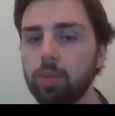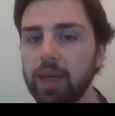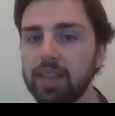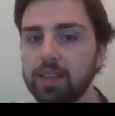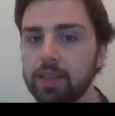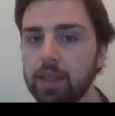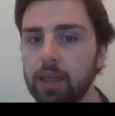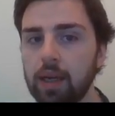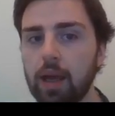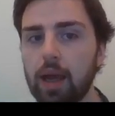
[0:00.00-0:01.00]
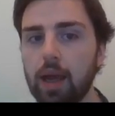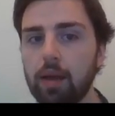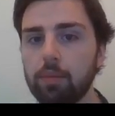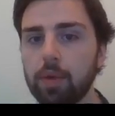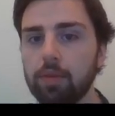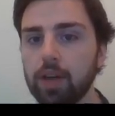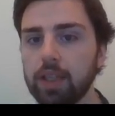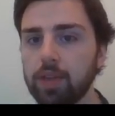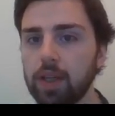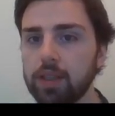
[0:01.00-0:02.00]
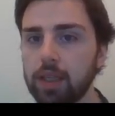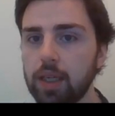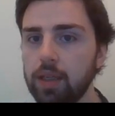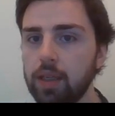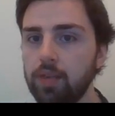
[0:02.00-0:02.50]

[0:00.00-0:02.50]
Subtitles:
bids, and vice versa.